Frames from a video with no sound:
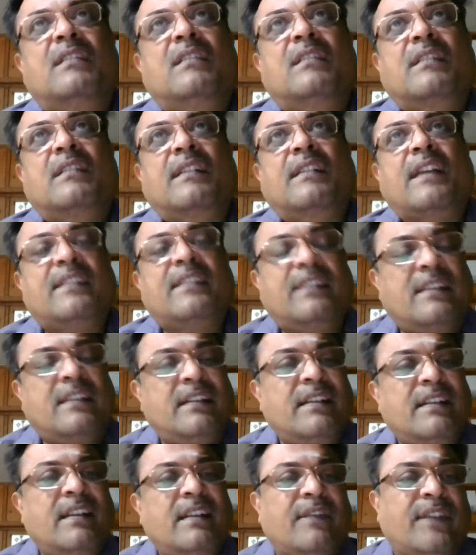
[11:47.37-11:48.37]

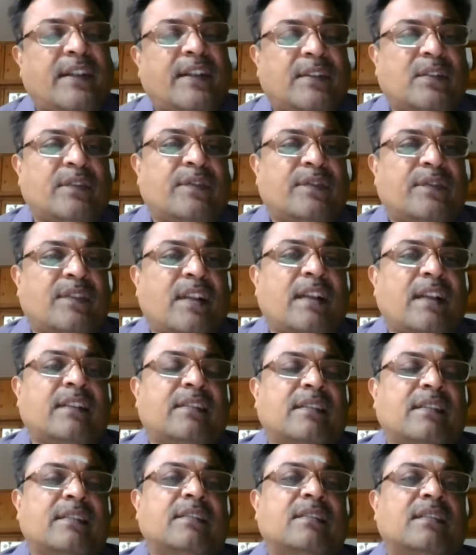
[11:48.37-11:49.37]
cascading effect of
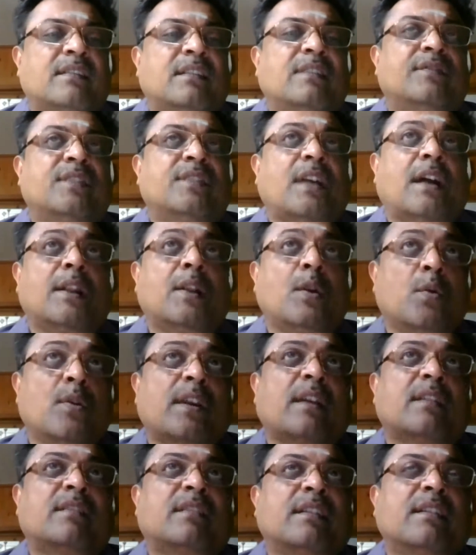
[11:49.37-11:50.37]
taxes, if they allow
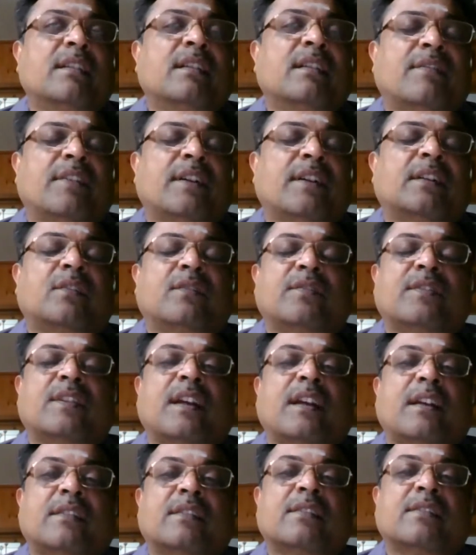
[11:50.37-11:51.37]
cascading effect of
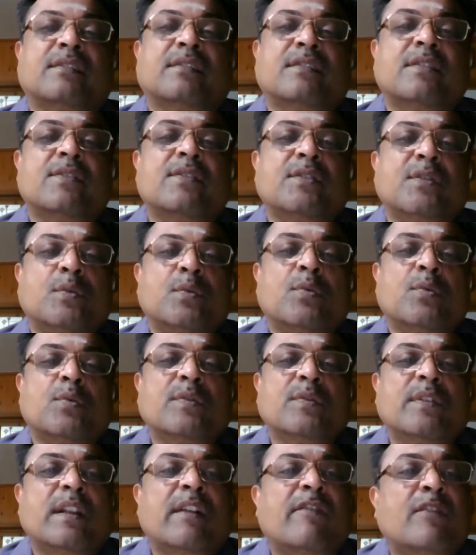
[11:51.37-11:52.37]
taxes, such
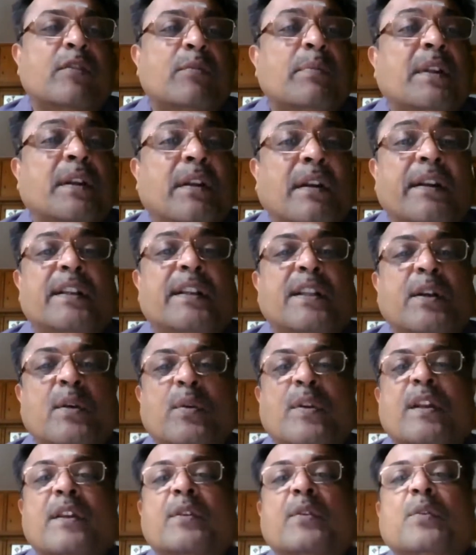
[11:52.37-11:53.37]
rules will have to be read
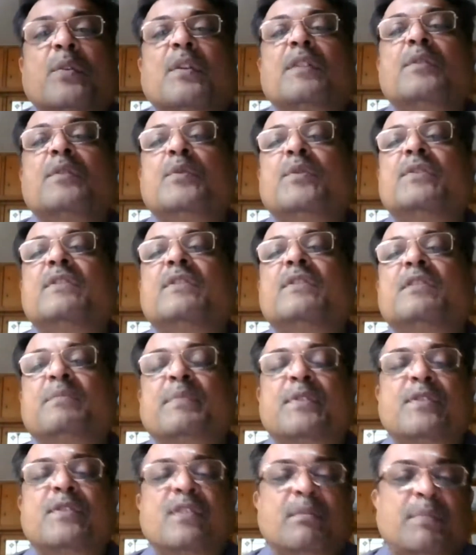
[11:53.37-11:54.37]
down, and you can use this
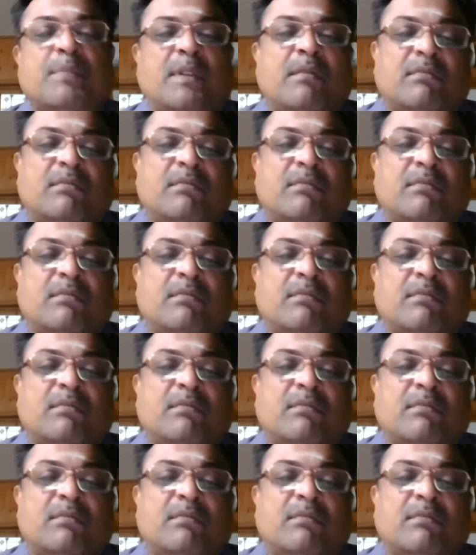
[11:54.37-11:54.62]
principle.